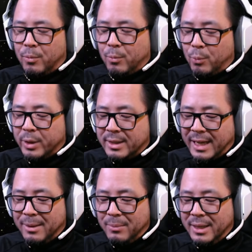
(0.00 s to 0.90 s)
What
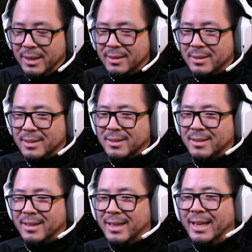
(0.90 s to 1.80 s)
that means
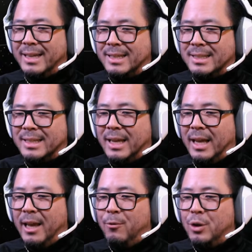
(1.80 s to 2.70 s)
is
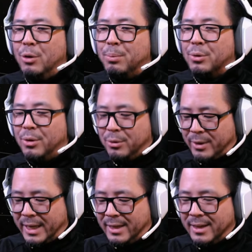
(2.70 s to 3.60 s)
if you
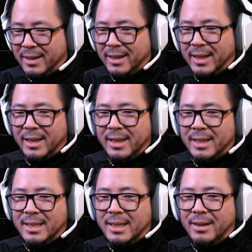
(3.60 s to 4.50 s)
prograde
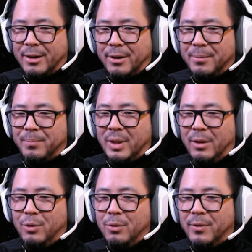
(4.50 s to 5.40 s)
here,
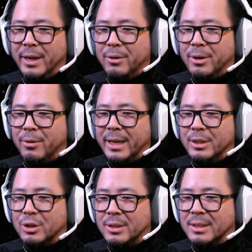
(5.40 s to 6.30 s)
if you fire your
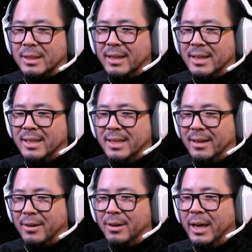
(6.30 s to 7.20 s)
engines
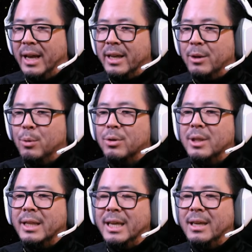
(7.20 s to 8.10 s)
here, you will
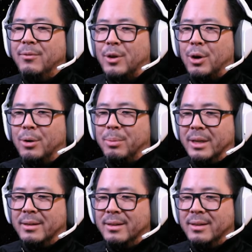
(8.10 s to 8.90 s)
leave Kerbin.